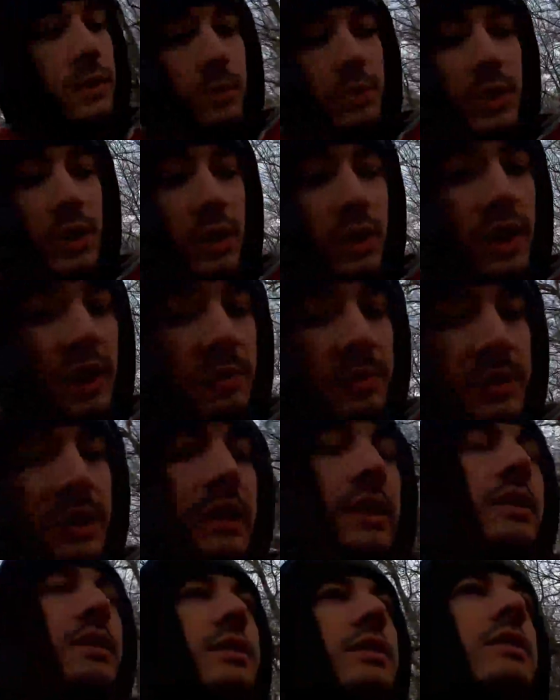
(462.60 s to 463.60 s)
from where our
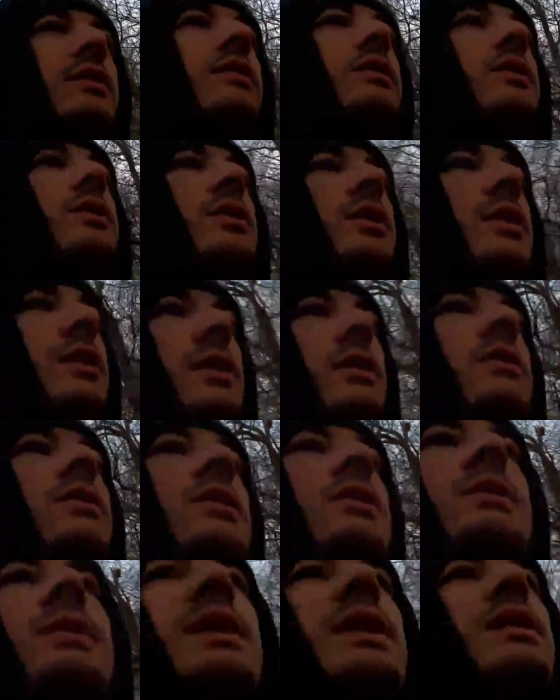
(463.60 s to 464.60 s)
campsite is. I'll show you
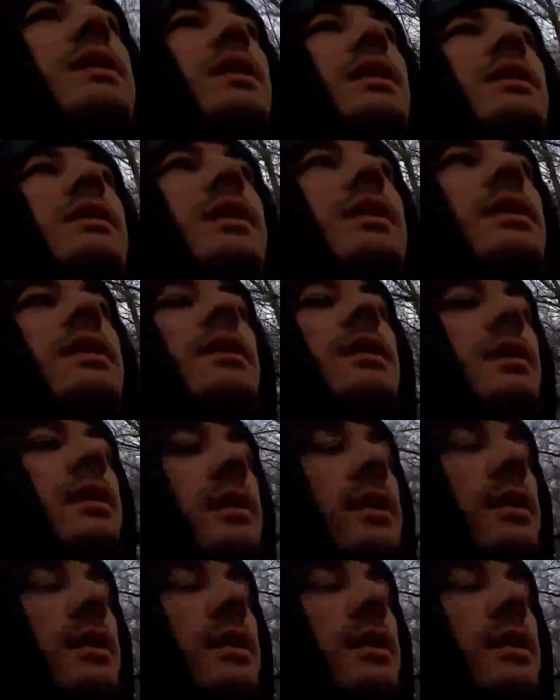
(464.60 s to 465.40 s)
once we get down there.